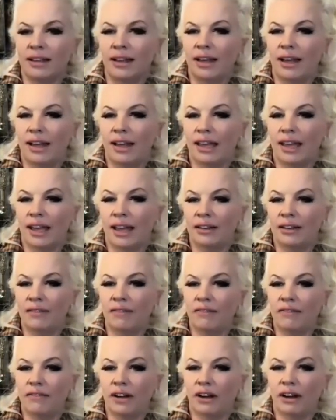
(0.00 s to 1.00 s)
Again,
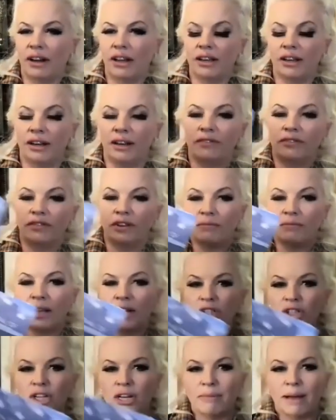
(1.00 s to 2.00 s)
very good
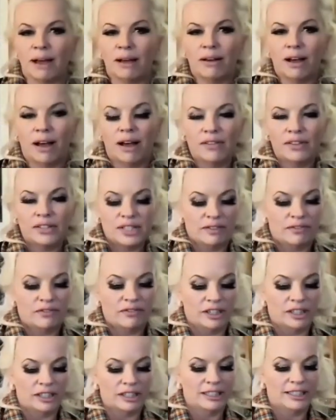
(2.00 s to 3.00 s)
information about all the
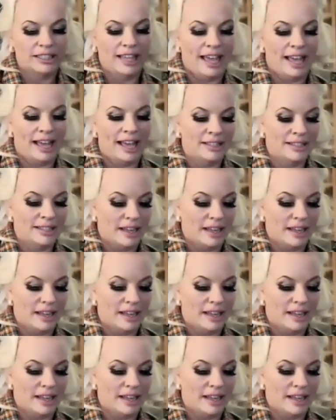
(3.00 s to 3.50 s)
different clans.